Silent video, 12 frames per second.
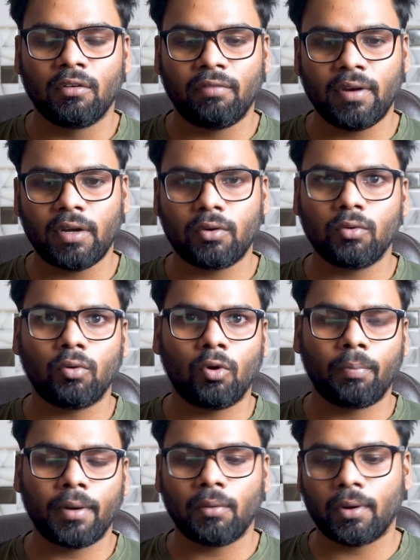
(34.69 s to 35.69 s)
we need to
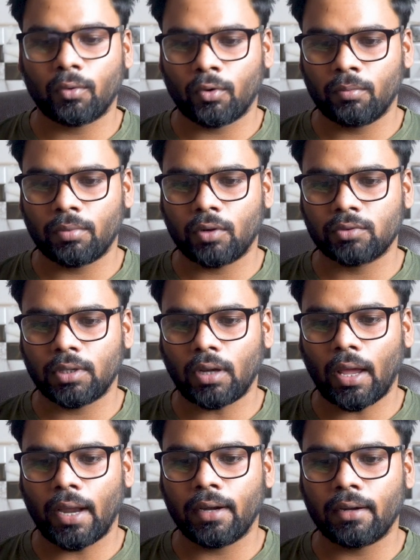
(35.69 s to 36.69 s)
open our Chrome browser
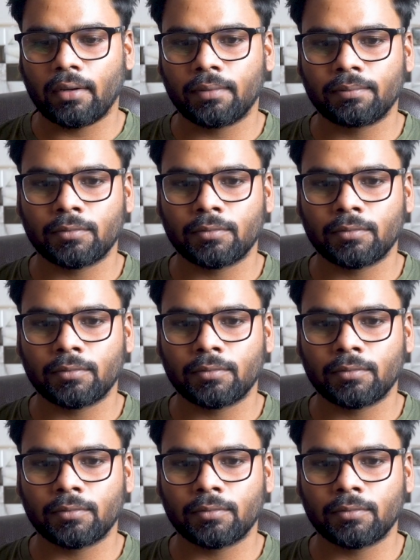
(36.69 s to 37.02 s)
and